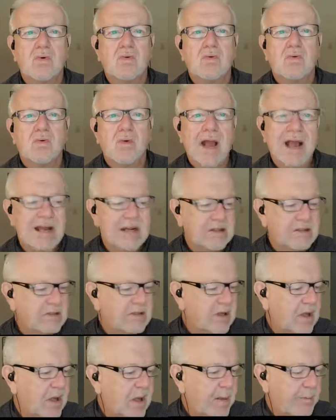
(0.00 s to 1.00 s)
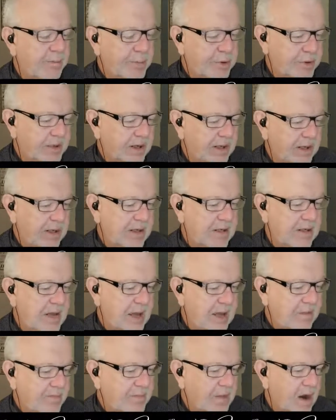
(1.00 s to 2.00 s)
Rice Pudding
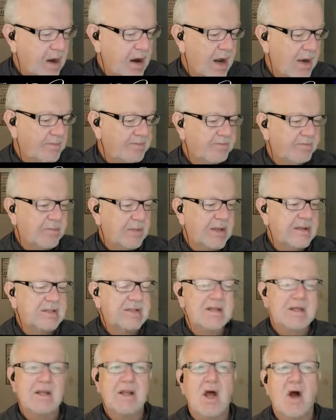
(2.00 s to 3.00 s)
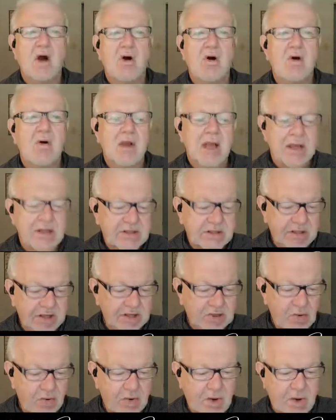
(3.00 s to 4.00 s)
Day. All right, let's see. All kinds of
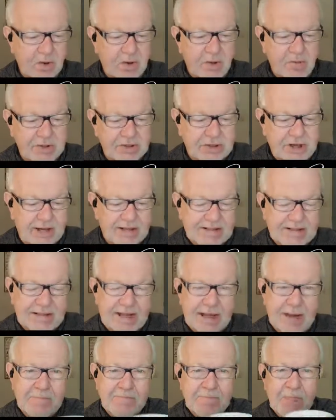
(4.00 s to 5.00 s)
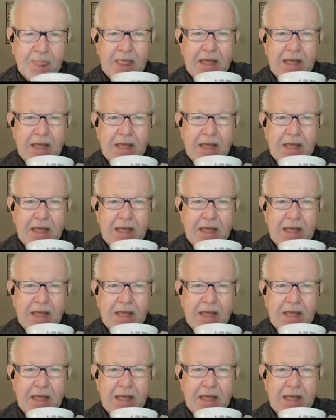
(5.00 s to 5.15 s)
things going on the chat today.